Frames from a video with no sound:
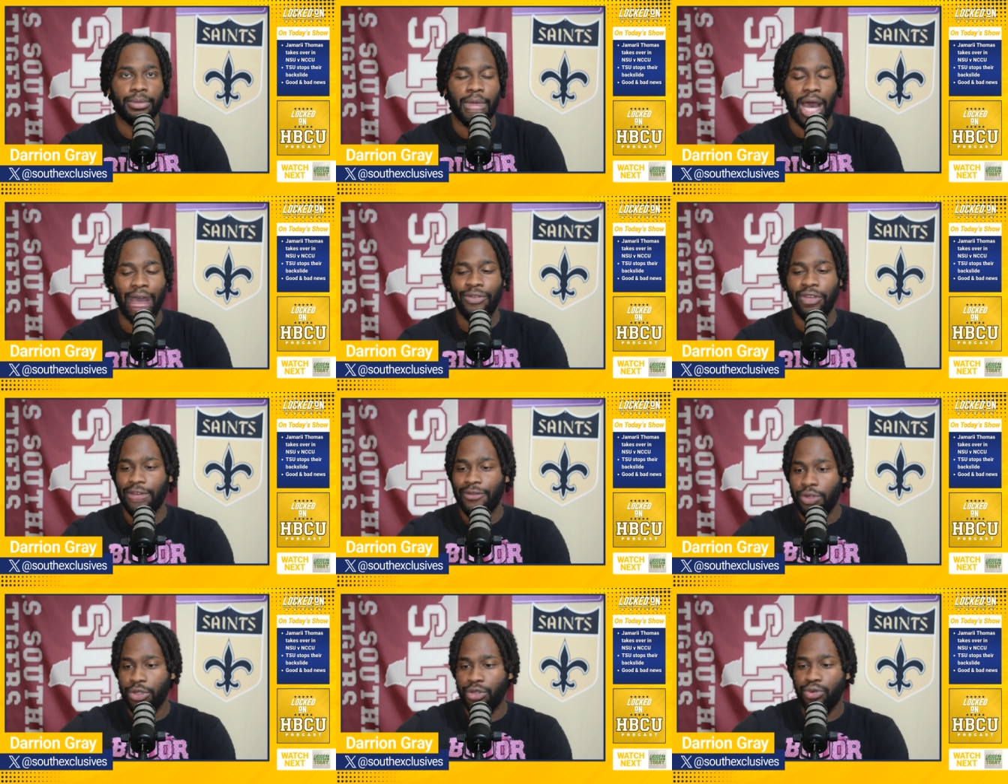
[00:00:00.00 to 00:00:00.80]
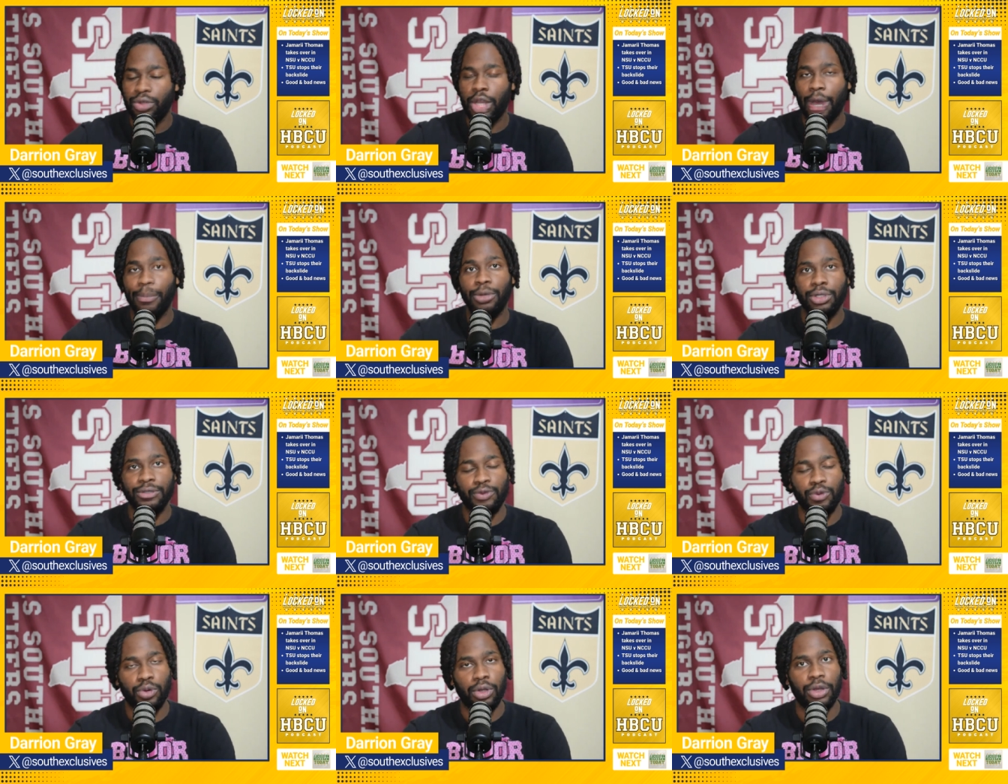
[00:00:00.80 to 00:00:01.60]
I've given you numbers
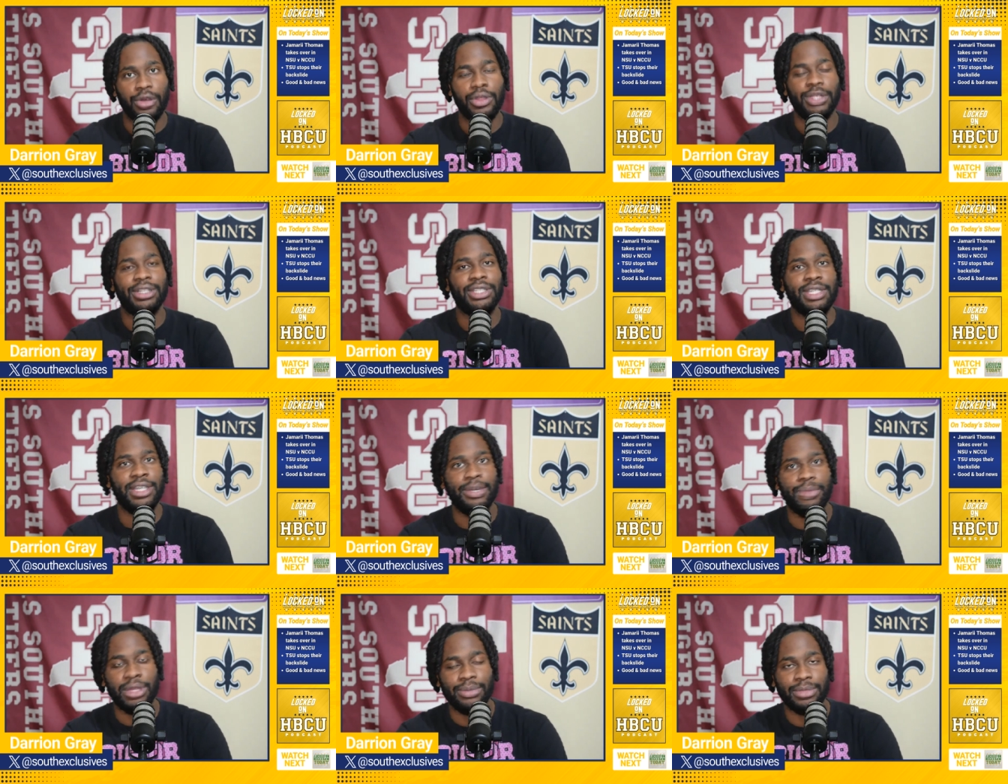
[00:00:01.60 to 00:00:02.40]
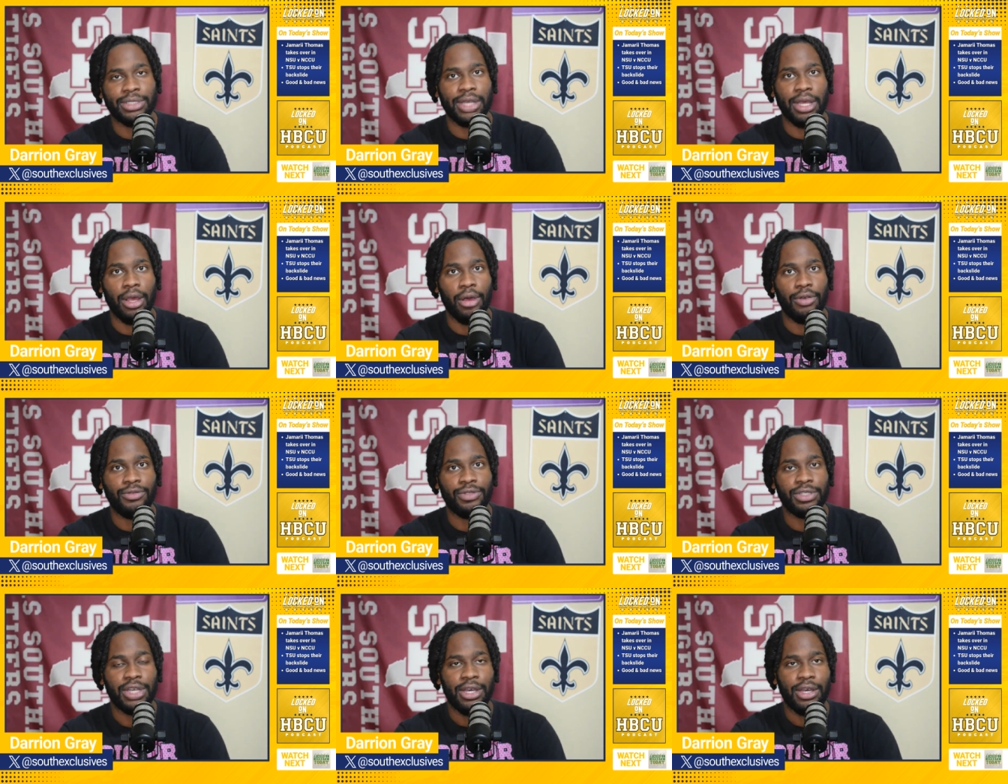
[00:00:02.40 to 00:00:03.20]
for the team themselves.